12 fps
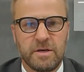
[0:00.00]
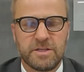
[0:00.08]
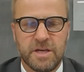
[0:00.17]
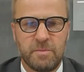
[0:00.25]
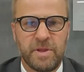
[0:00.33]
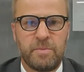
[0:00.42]

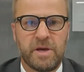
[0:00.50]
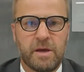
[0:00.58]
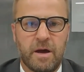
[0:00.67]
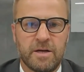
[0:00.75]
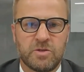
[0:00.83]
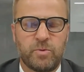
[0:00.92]
simply
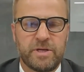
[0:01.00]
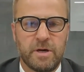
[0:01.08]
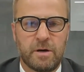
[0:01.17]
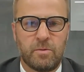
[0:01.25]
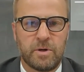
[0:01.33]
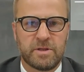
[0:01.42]
because we
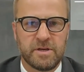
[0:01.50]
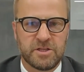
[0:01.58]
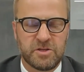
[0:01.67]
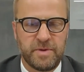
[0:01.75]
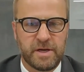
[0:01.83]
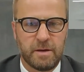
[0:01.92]
don't want
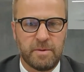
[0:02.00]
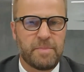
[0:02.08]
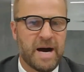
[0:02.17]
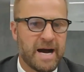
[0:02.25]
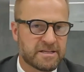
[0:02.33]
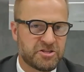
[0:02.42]
this to become a
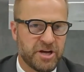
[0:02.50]
box